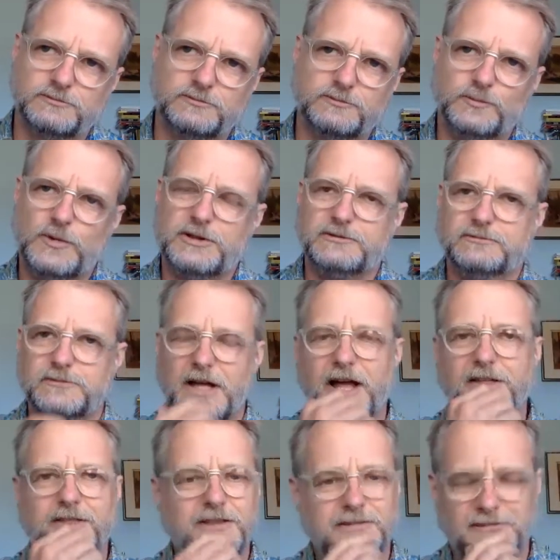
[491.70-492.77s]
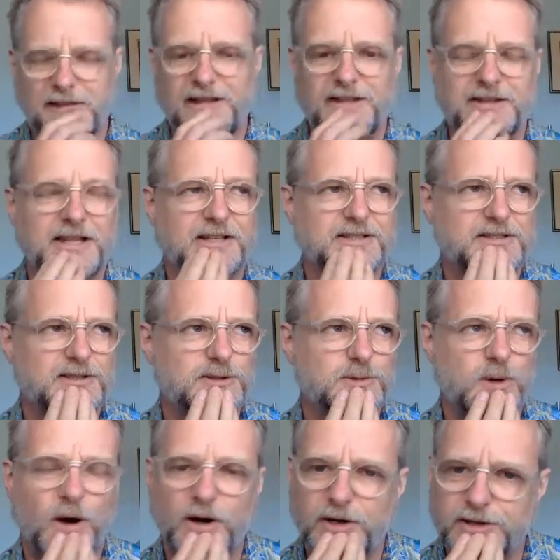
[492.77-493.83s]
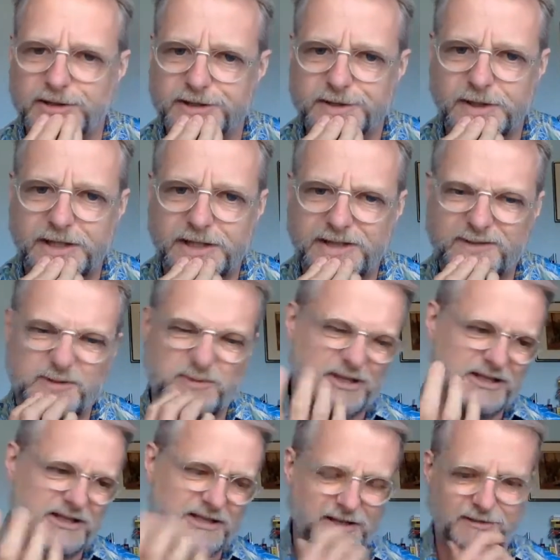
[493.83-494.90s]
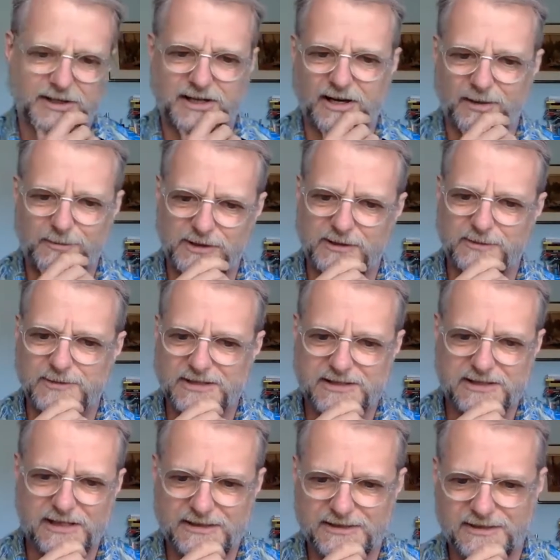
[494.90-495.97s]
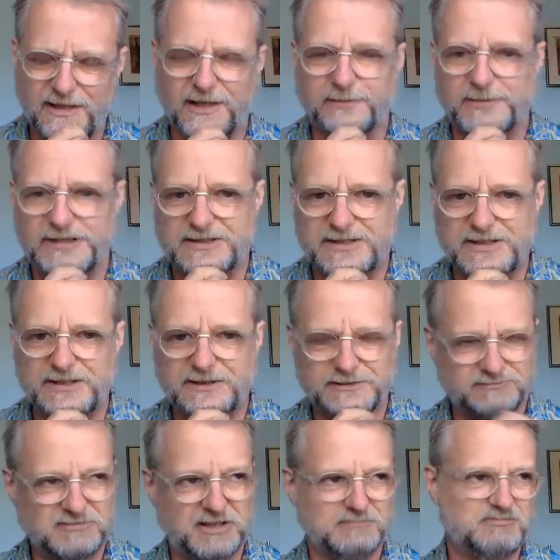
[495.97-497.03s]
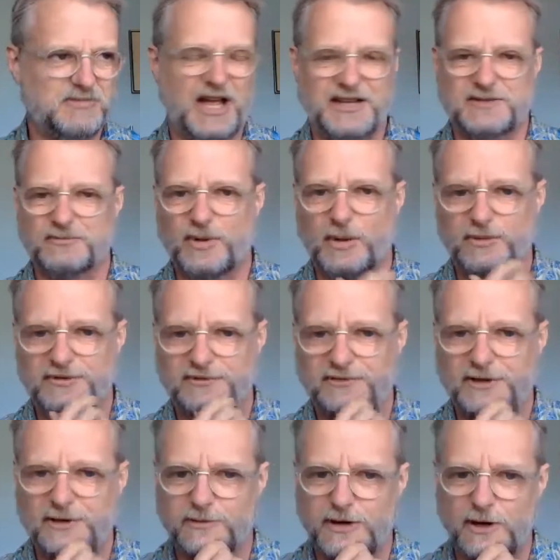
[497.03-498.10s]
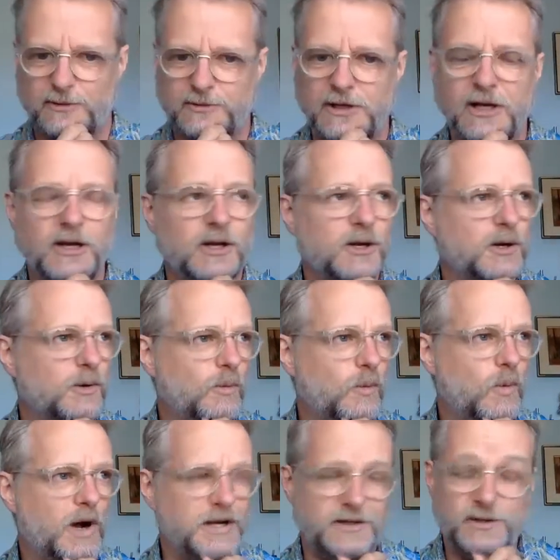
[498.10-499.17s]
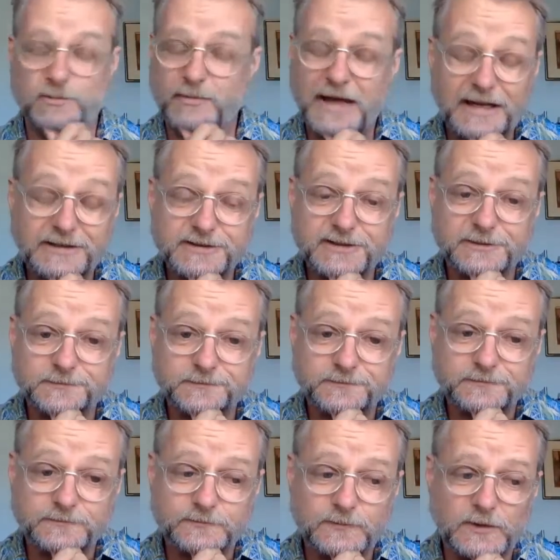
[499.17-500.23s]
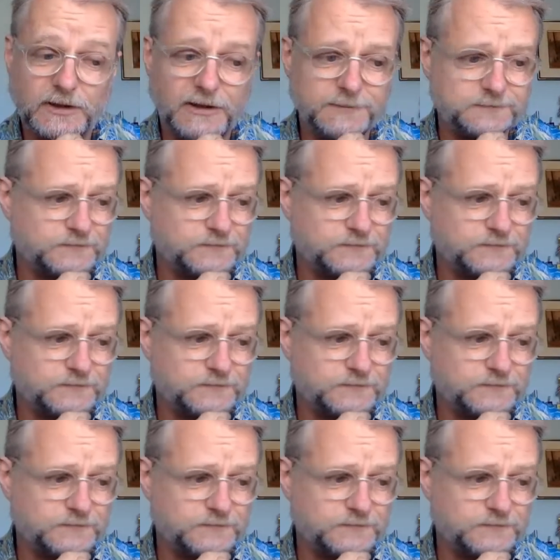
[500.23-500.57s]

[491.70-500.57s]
Well, I think that's too harsh, right? Everybody can have a couple of mistakes, not a big deal. I can probably figure out what you meant. Okay?